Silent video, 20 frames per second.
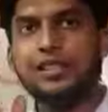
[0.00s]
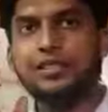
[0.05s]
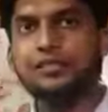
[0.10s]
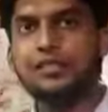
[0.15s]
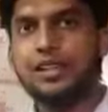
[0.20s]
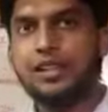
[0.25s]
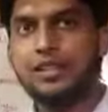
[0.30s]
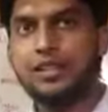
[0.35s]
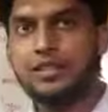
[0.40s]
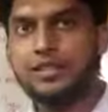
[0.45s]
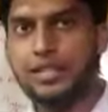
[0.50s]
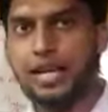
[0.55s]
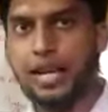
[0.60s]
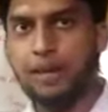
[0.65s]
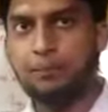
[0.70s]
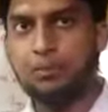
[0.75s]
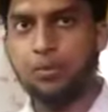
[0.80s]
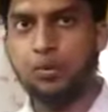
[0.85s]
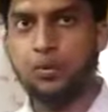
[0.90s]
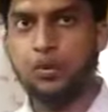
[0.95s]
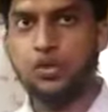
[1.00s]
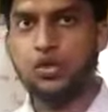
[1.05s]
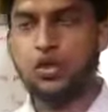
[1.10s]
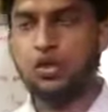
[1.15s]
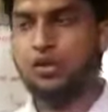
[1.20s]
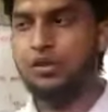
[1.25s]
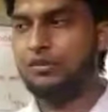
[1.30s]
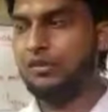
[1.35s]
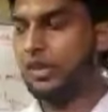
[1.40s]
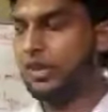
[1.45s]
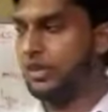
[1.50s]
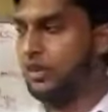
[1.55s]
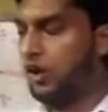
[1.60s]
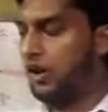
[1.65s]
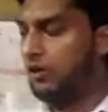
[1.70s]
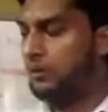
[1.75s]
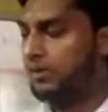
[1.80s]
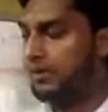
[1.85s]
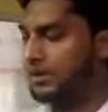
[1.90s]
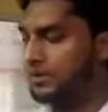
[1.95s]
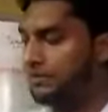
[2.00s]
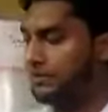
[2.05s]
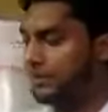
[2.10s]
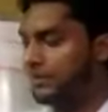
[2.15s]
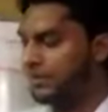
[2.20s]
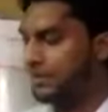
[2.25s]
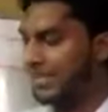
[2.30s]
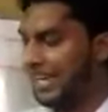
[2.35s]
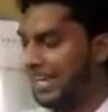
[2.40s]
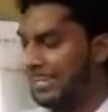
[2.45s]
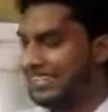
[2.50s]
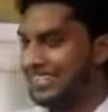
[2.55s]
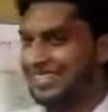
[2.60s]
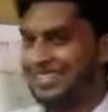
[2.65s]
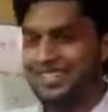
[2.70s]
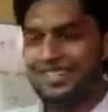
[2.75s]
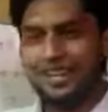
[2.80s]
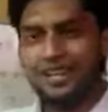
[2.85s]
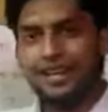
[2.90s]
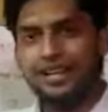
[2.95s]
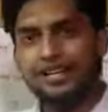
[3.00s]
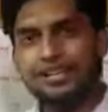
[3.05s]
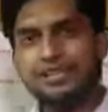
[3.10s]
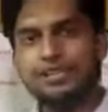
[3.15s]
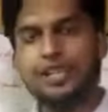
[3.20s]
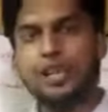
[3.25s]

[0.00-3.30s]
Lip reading: the various approach of economics which tells